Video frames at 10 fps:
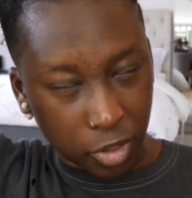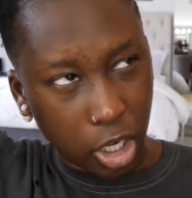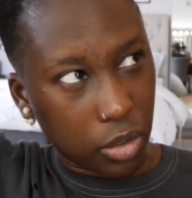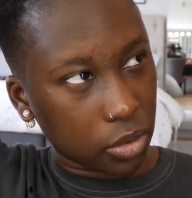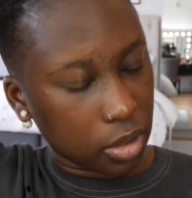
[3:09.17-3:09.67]

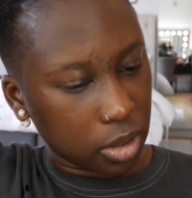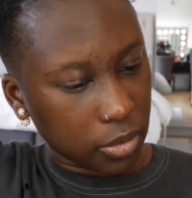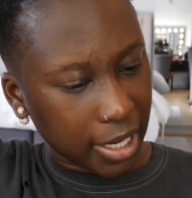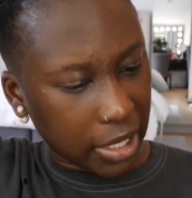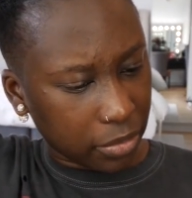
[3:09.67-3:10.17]
No,
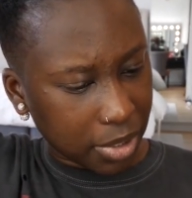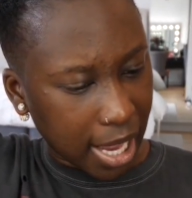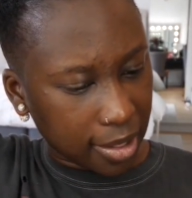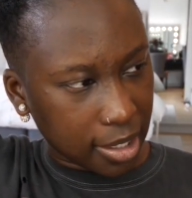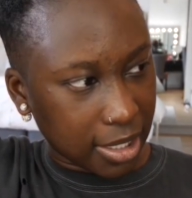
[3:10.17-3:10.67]
do I get it from
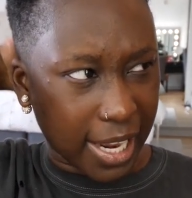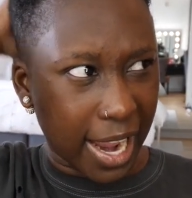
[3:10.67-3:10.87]
Sally's?